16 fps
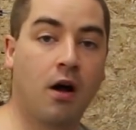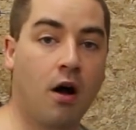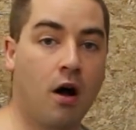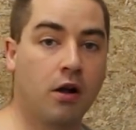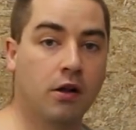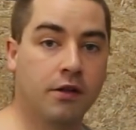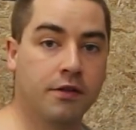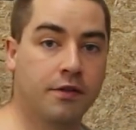
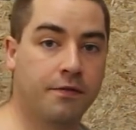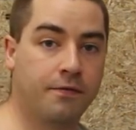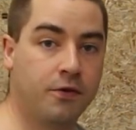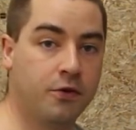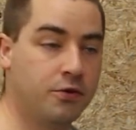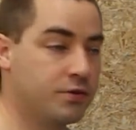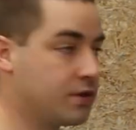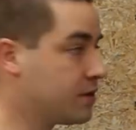All of the
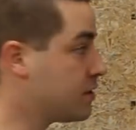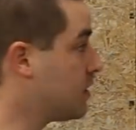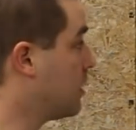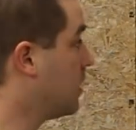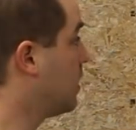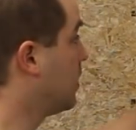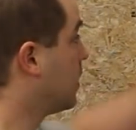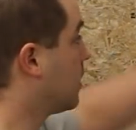fuses
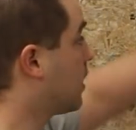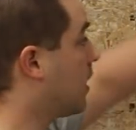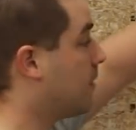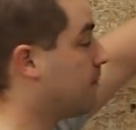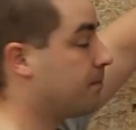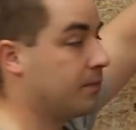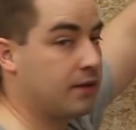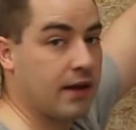
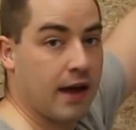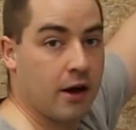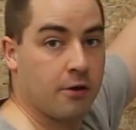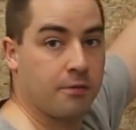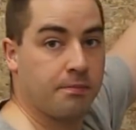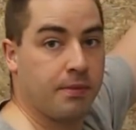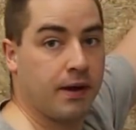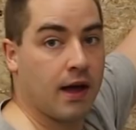come
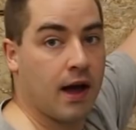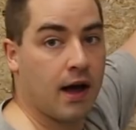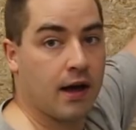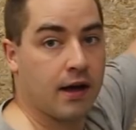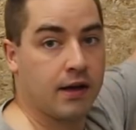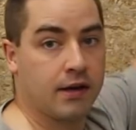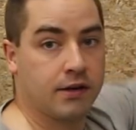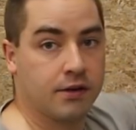down
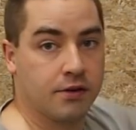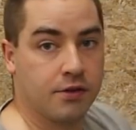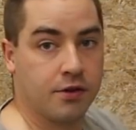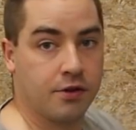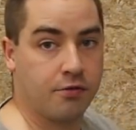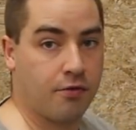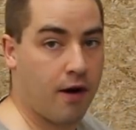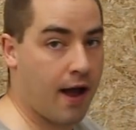behind
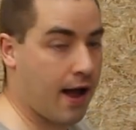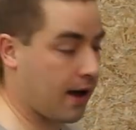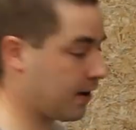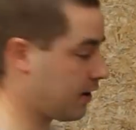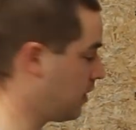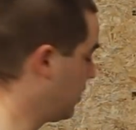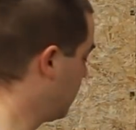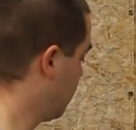the
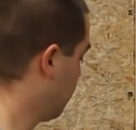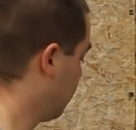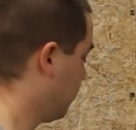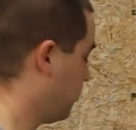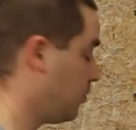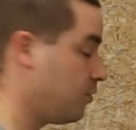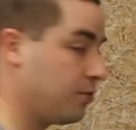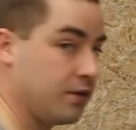rack
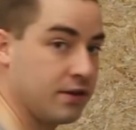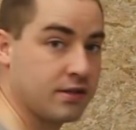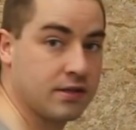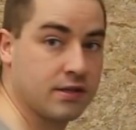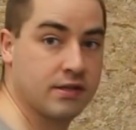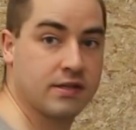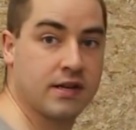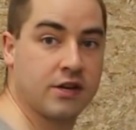to
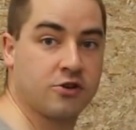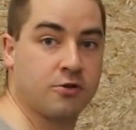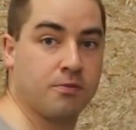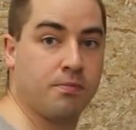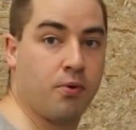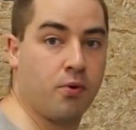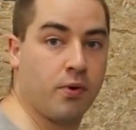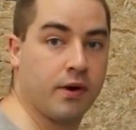this
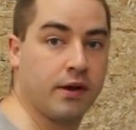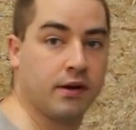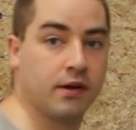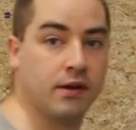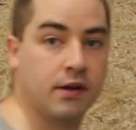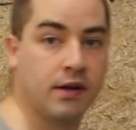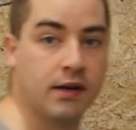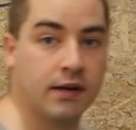central point.
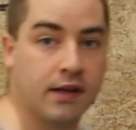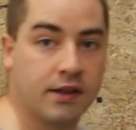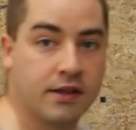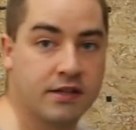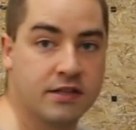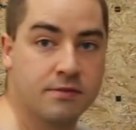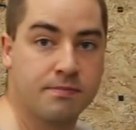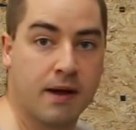Now
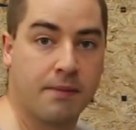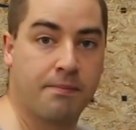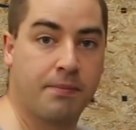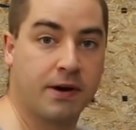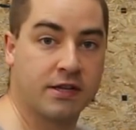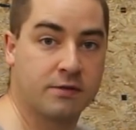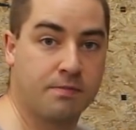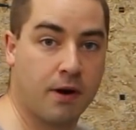this is my
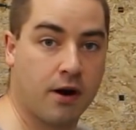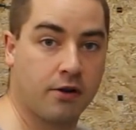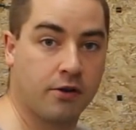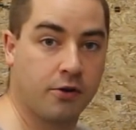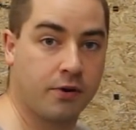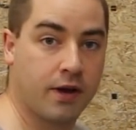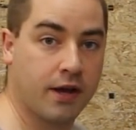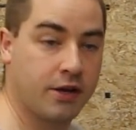bus bar
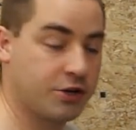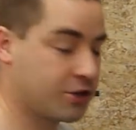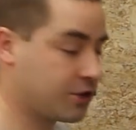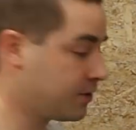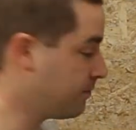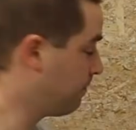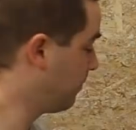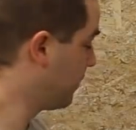location.